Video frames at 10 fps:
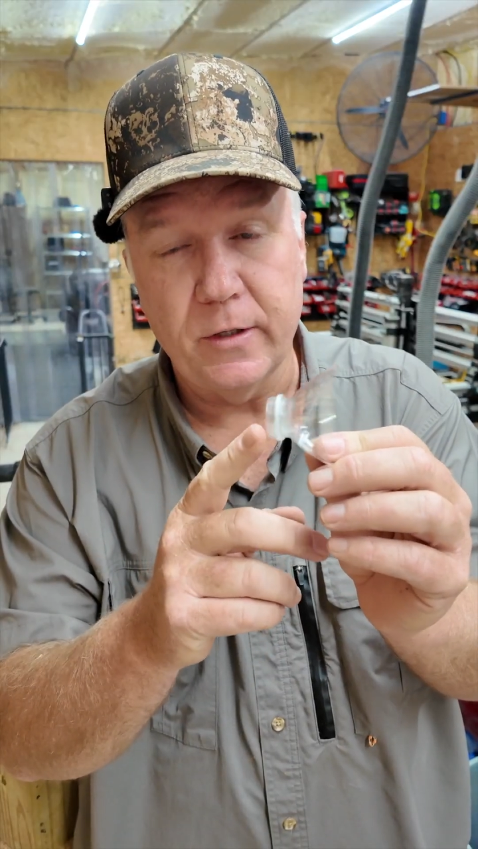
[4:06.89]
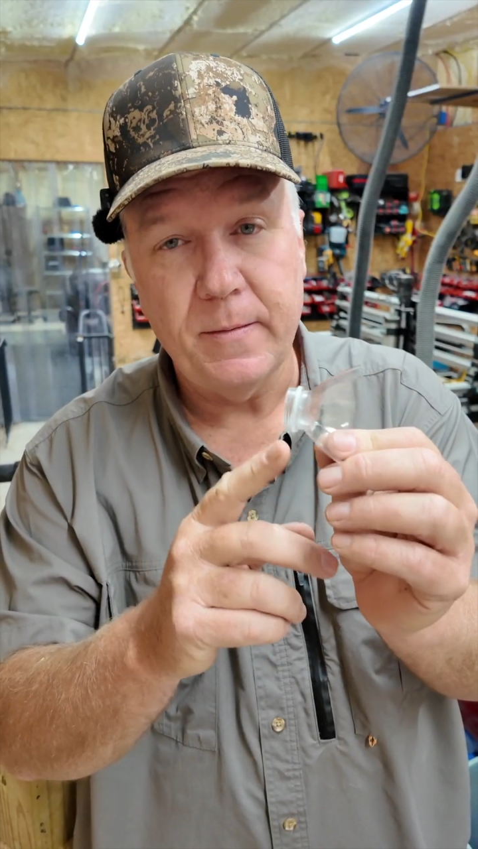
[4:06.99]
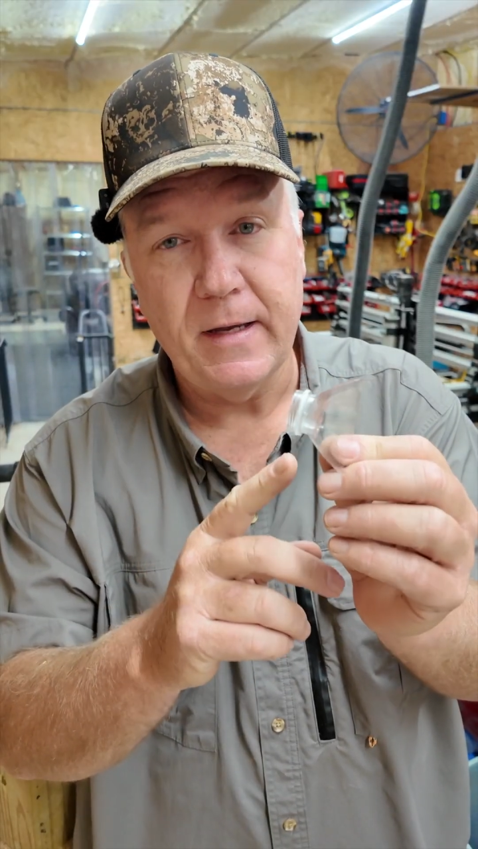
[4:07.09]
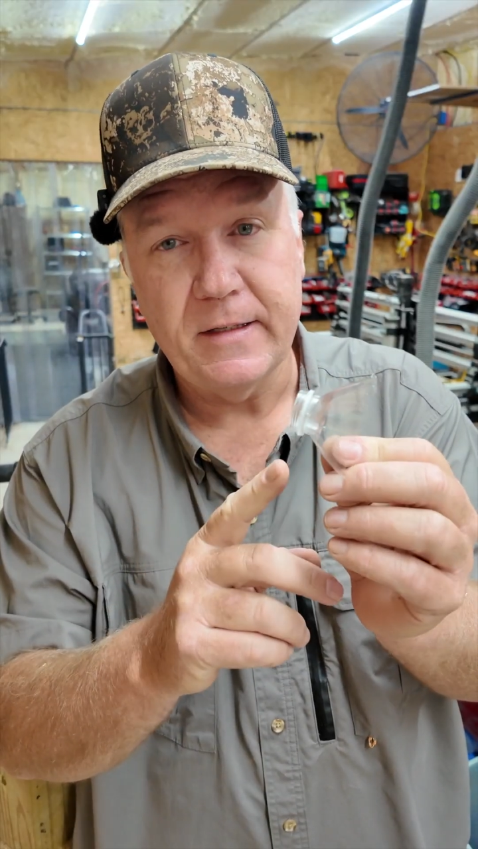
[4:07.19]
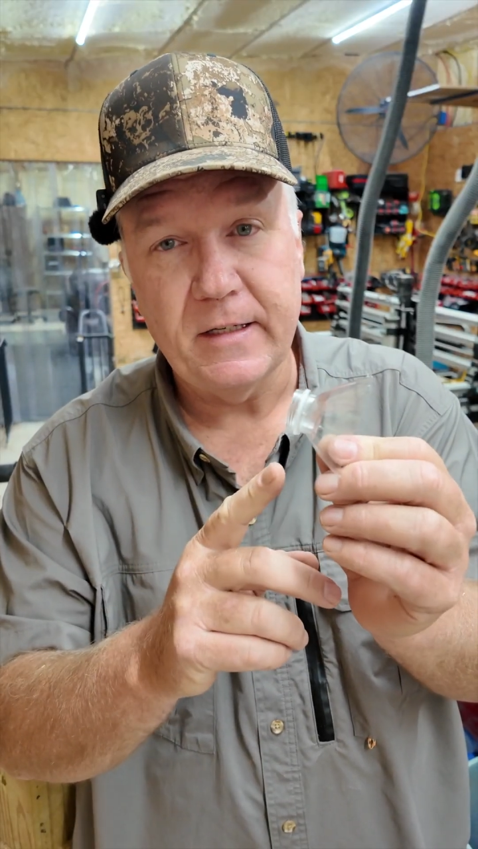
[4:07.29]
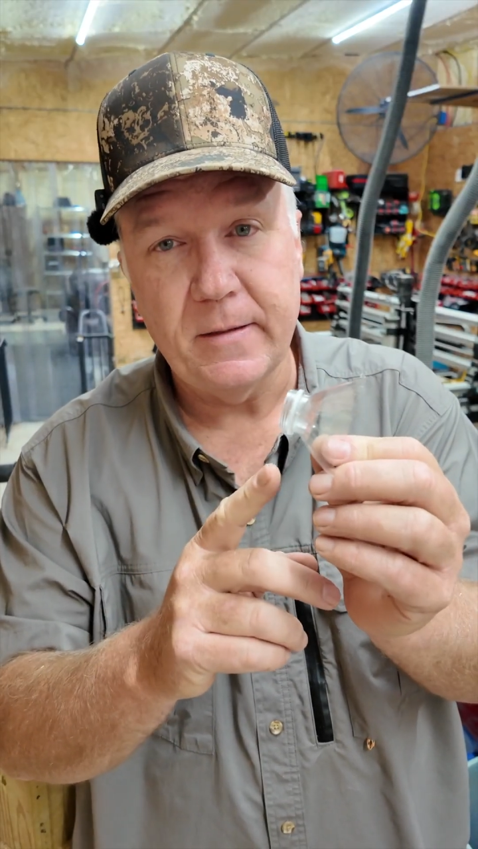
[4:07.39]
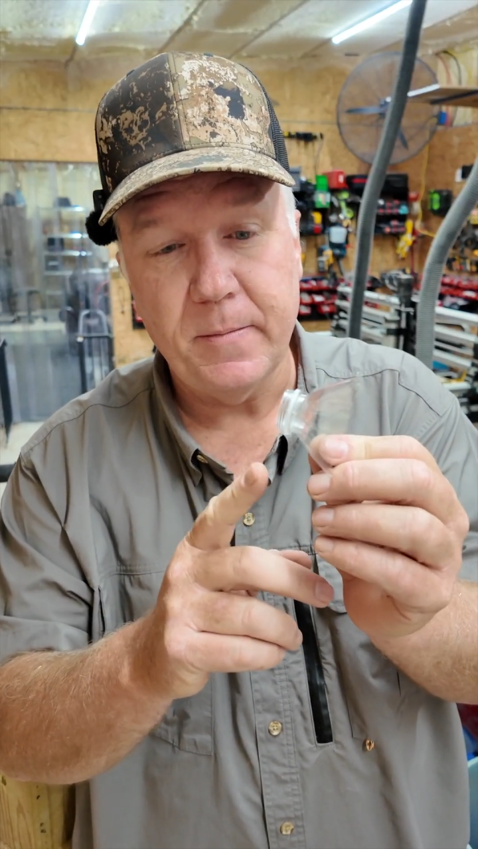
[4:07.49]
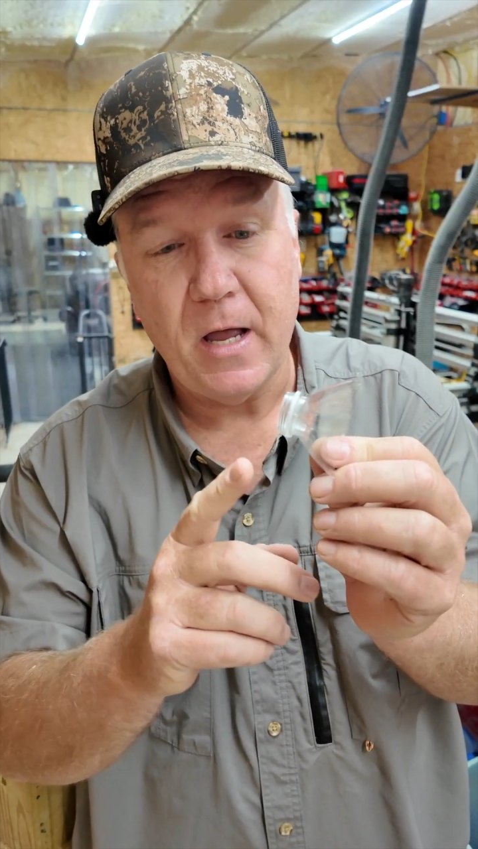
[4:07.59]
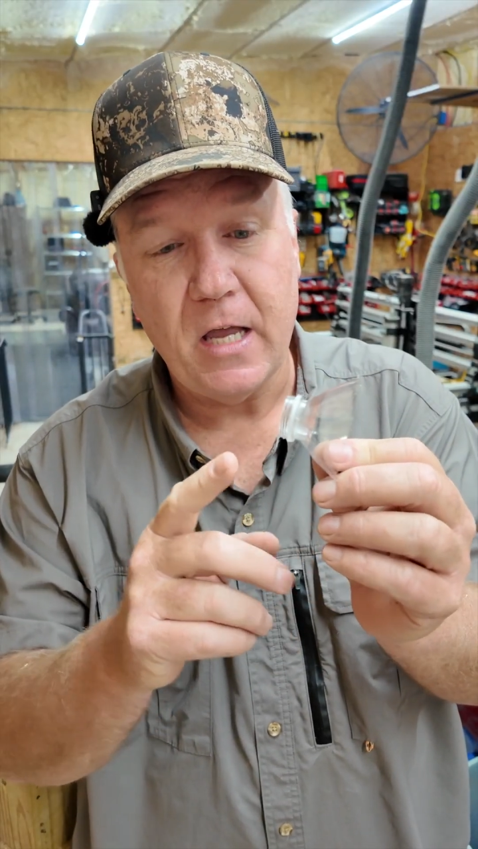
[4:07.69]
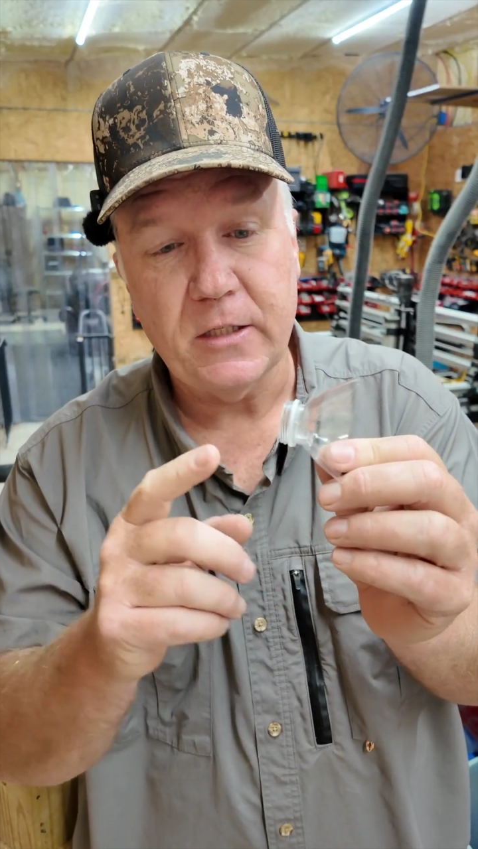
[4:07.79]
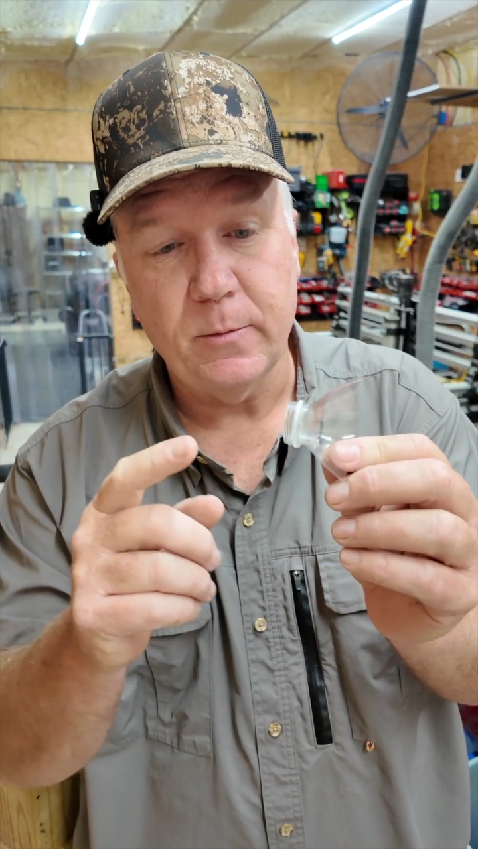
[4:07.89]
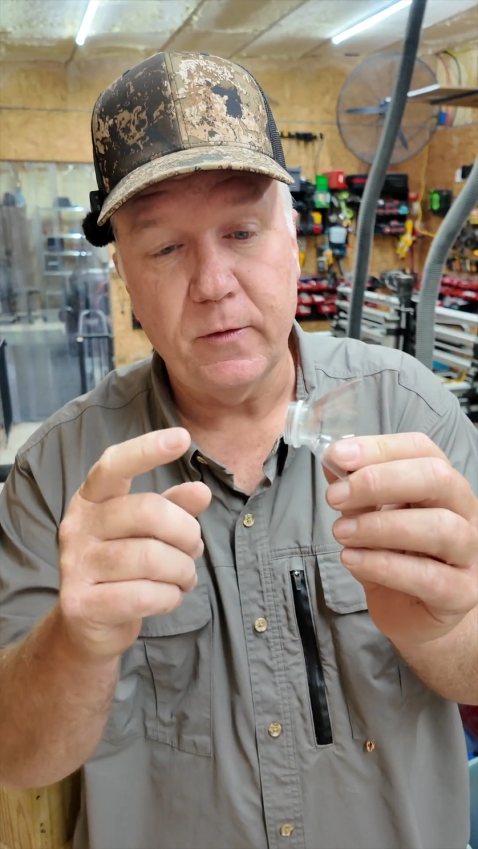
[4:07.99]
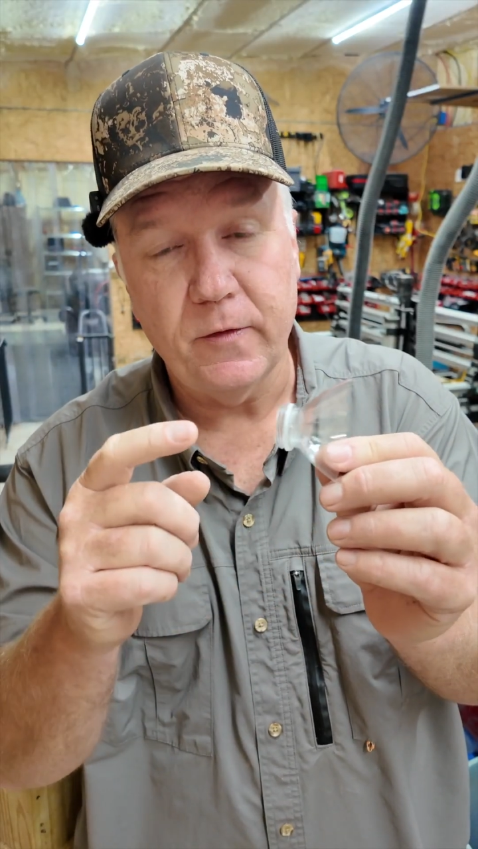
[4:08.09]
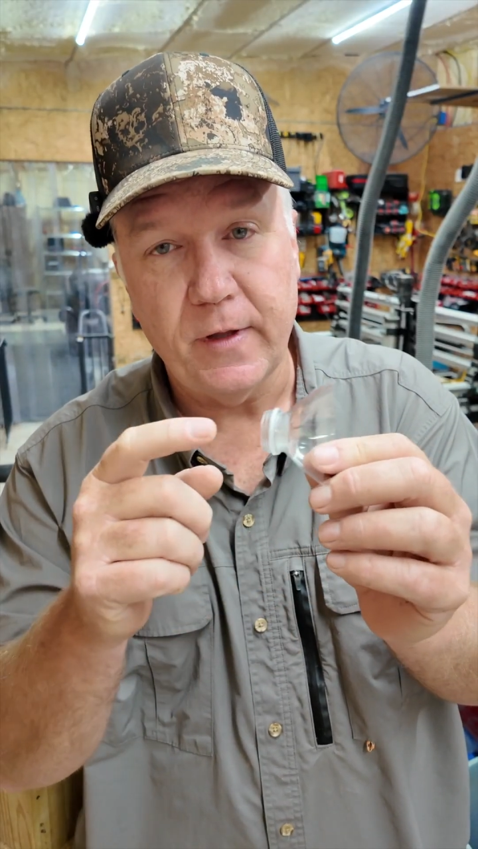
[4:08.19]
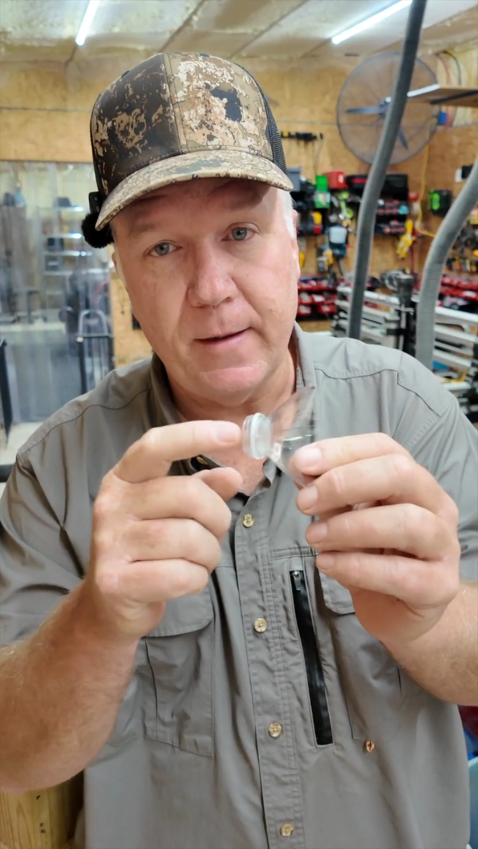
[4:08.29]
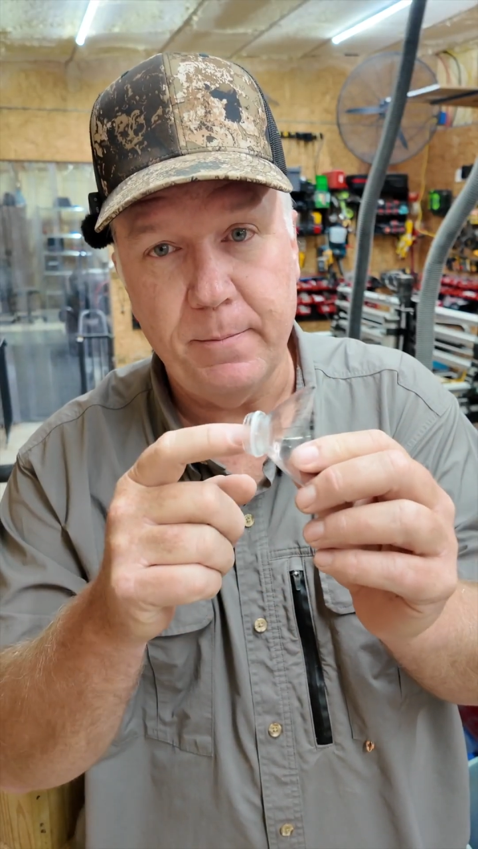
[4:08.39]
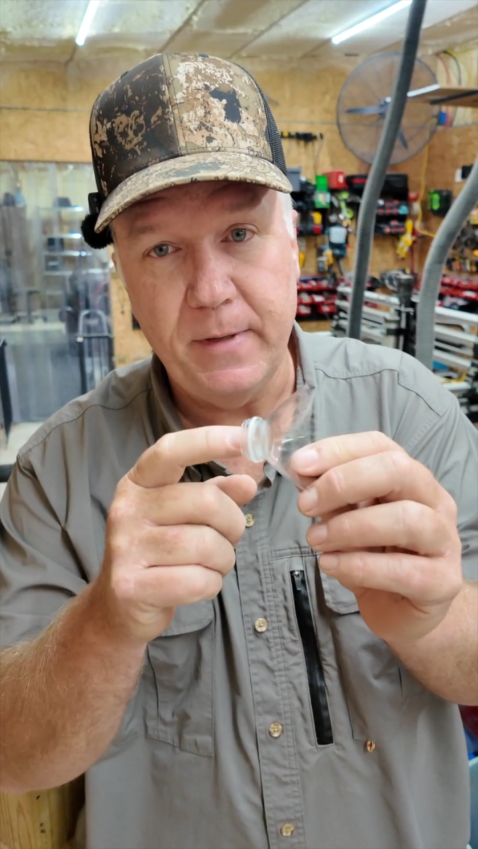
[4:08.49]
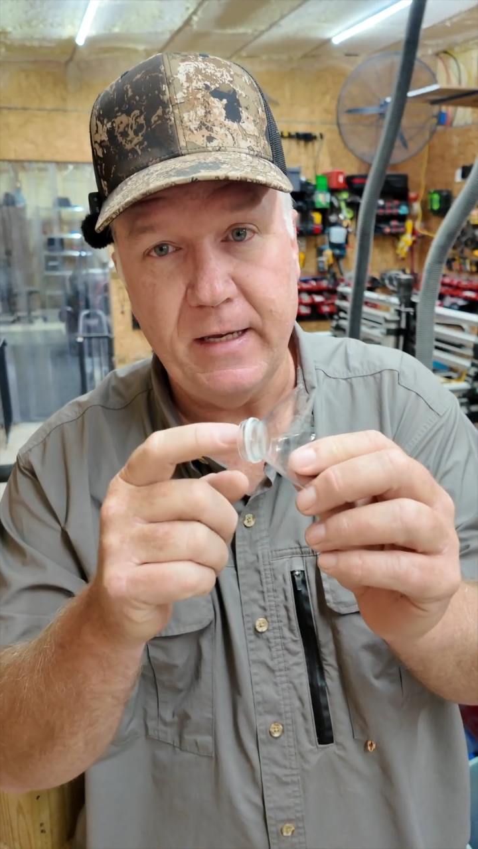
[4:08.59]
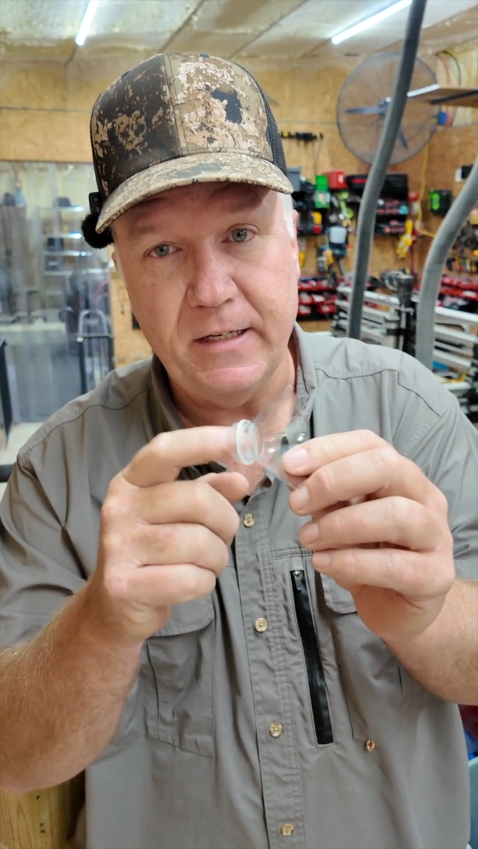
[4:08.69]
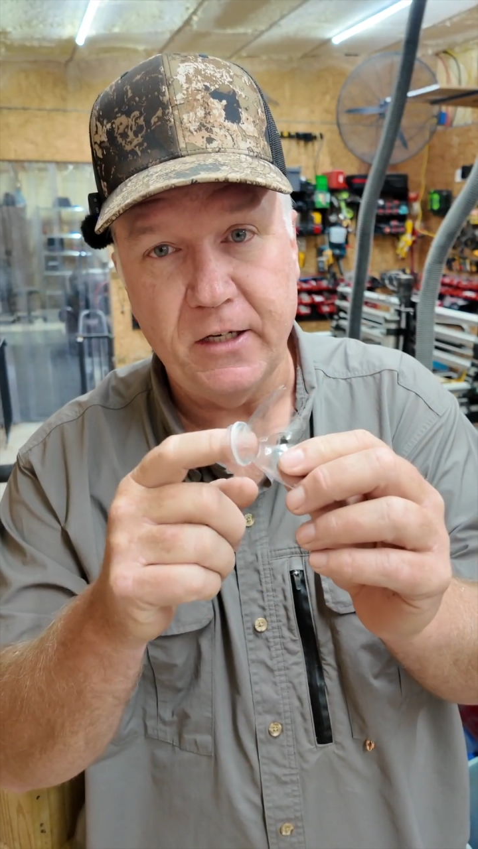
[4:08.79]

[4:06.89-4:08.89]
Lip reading: It makes it impossible for that bee